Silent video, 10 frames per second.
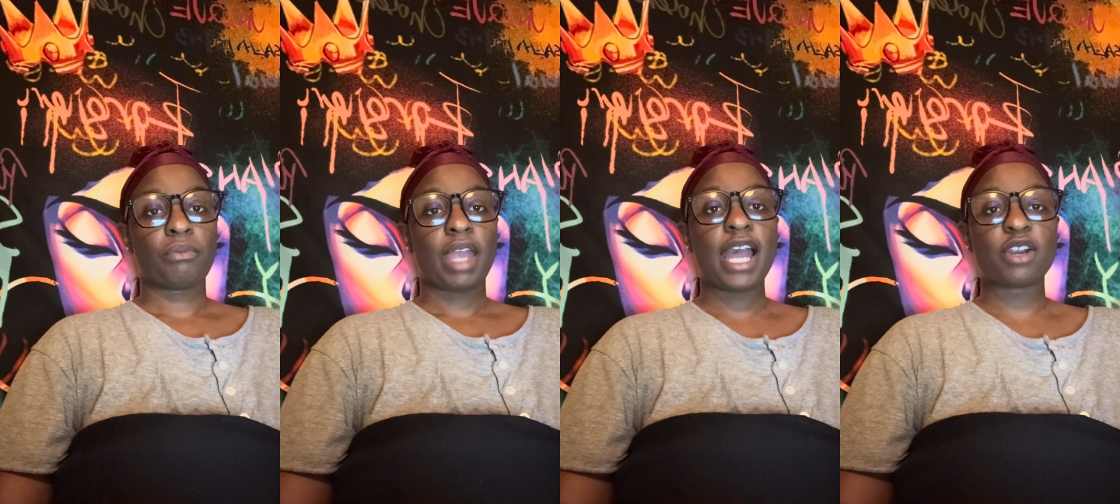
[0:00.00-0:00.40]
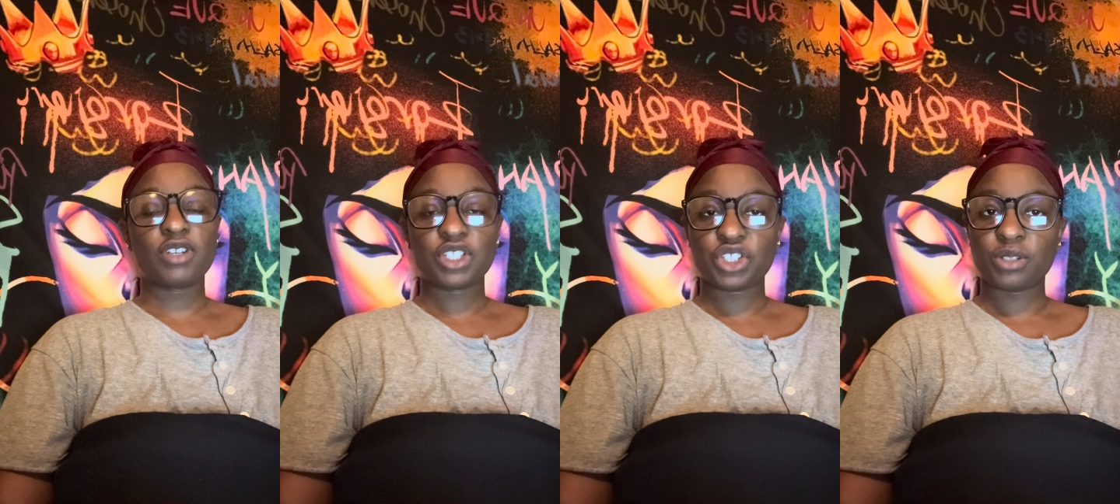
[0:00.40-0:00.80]
Hi,
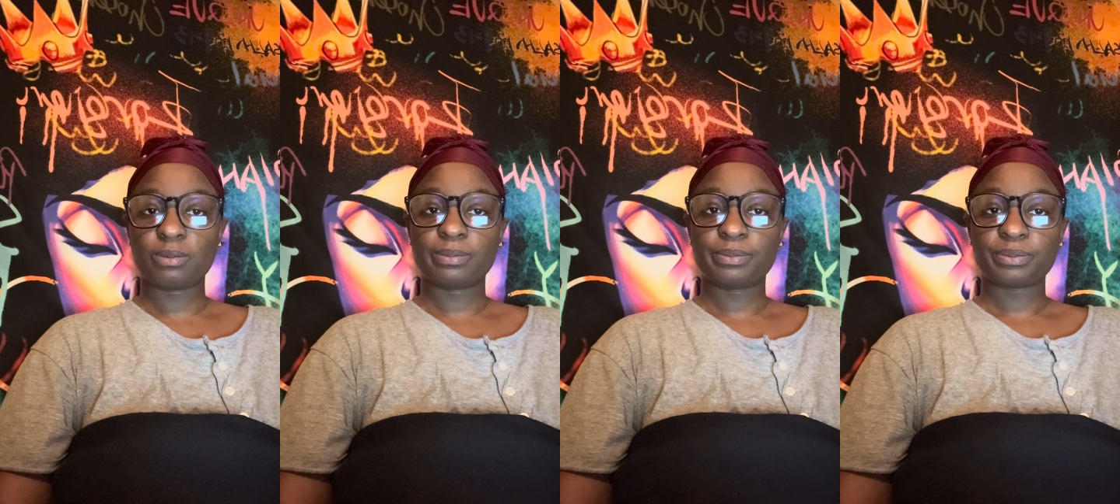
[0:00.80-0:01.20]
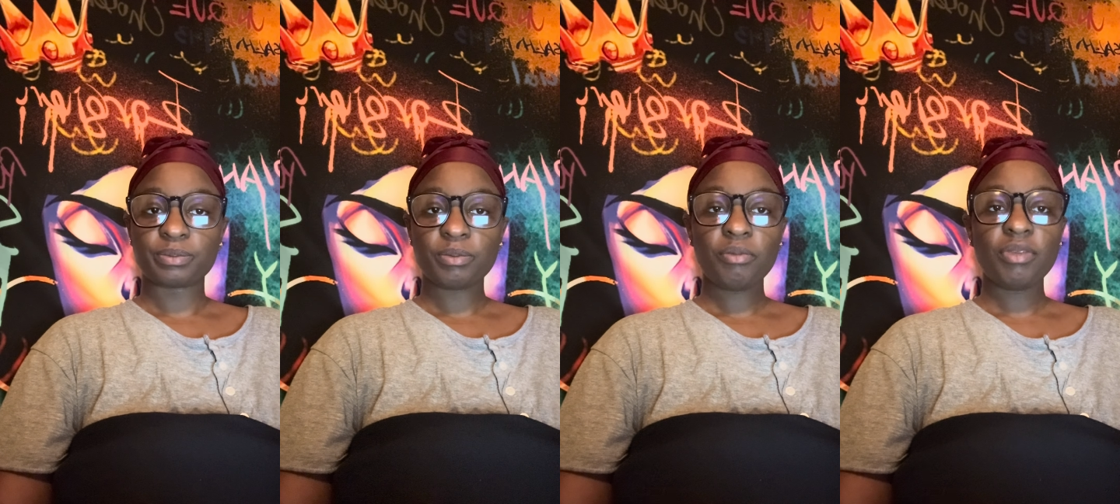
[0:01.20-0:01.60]
Christian.
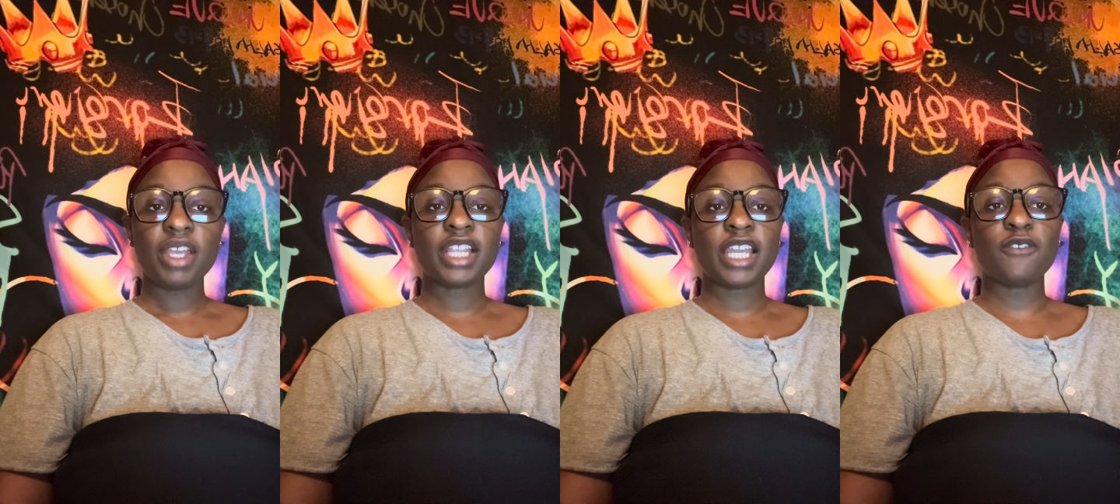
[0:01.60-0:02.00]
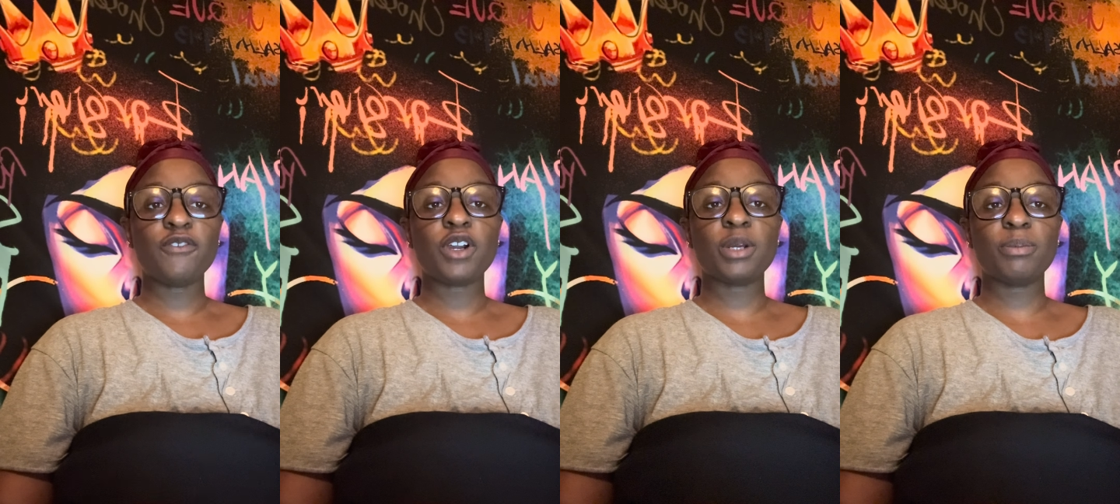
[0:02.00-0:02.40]
Thank you
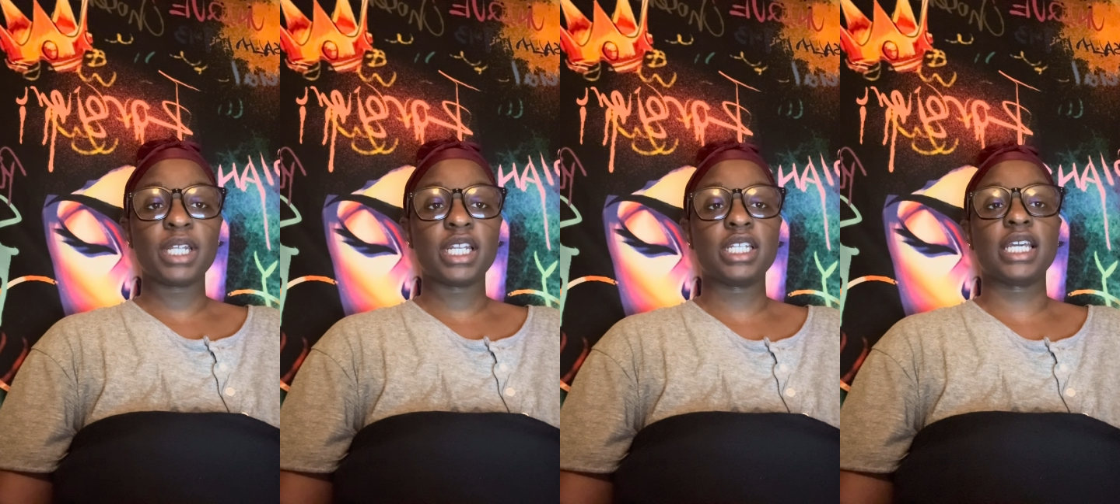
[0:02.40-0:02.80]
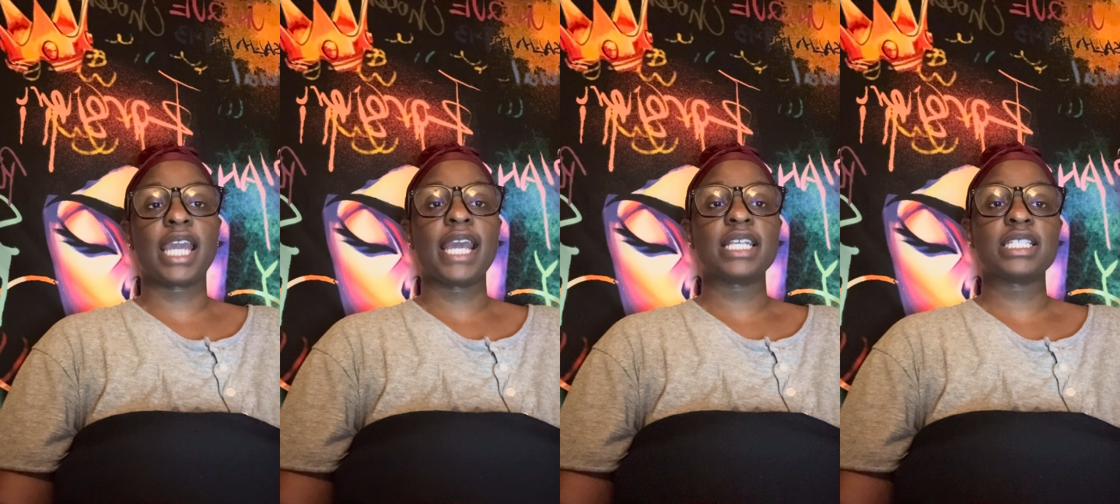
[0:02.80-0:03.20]
for completing the
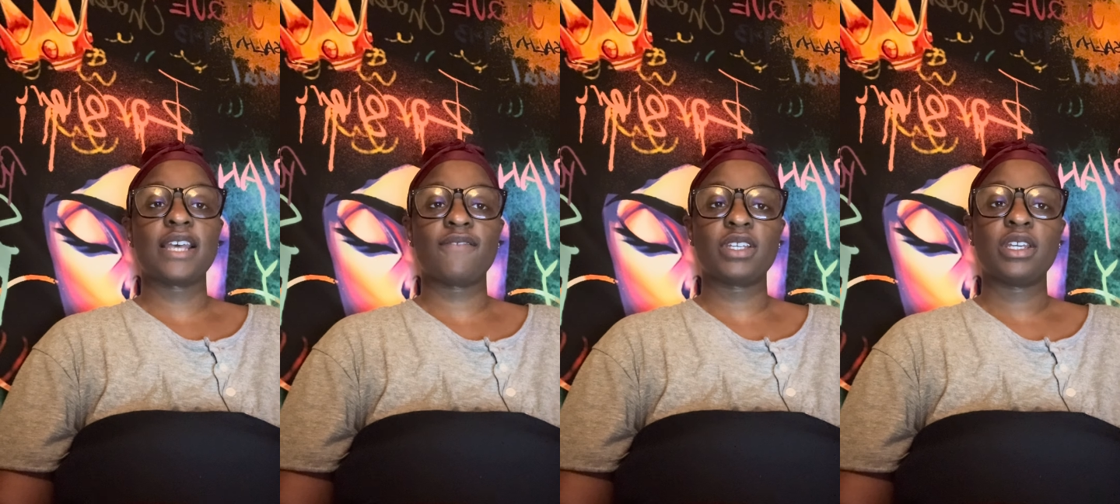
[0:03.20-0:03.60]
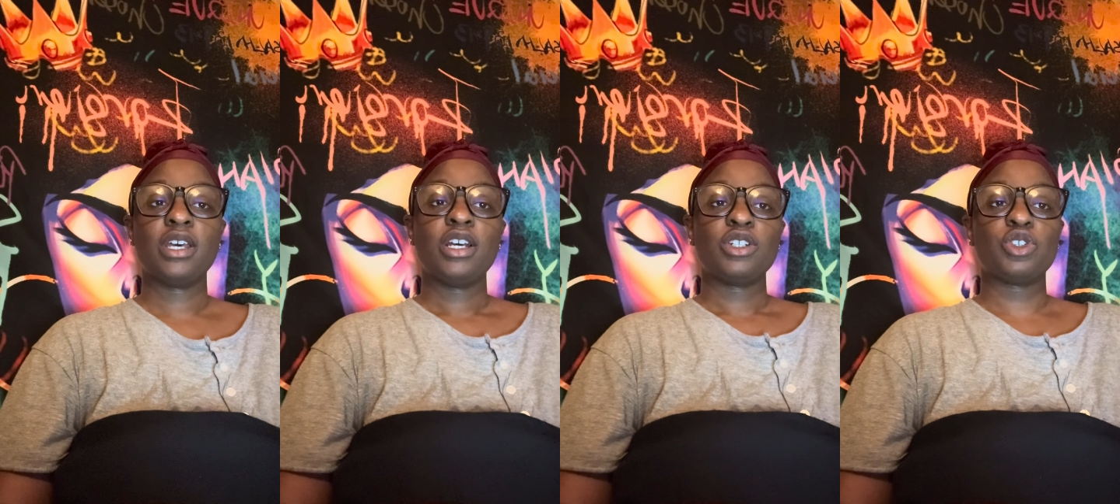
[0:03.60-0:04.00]
GAD-7
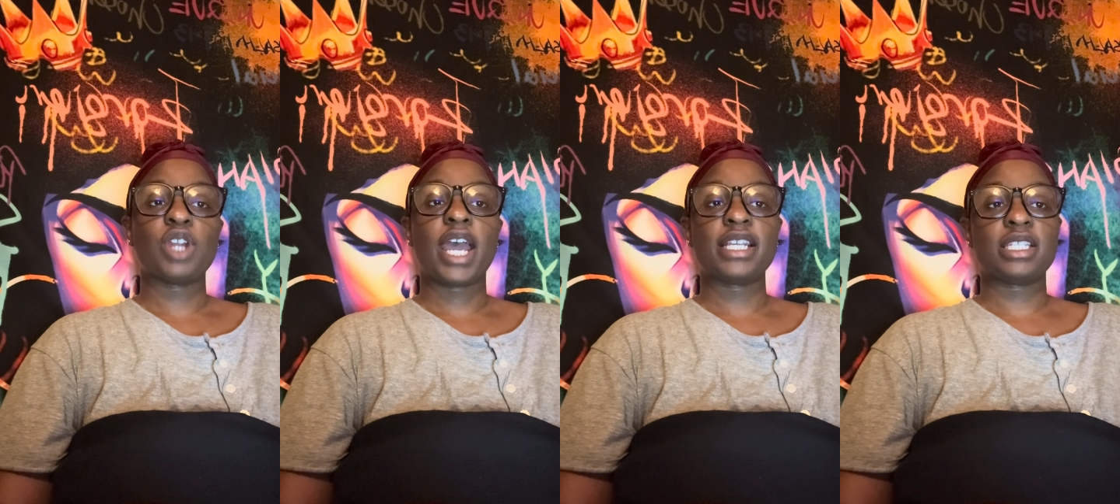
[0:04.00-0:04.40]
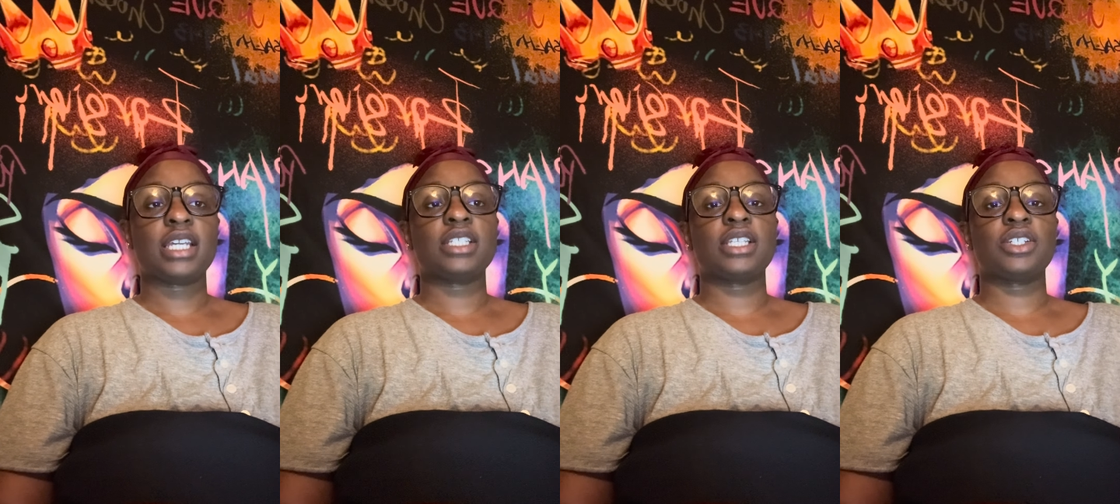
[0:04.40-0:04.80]
during our
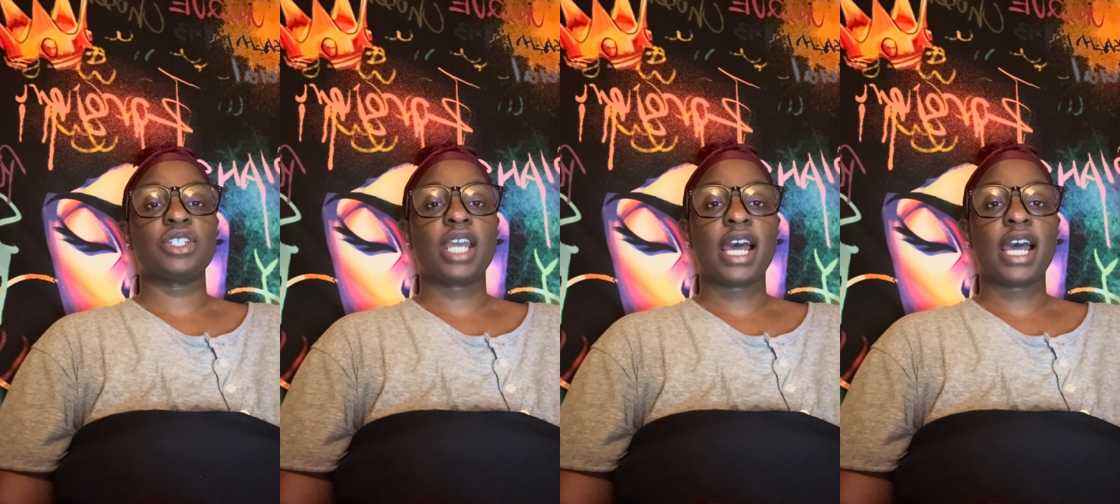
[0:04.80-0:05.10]
intake session.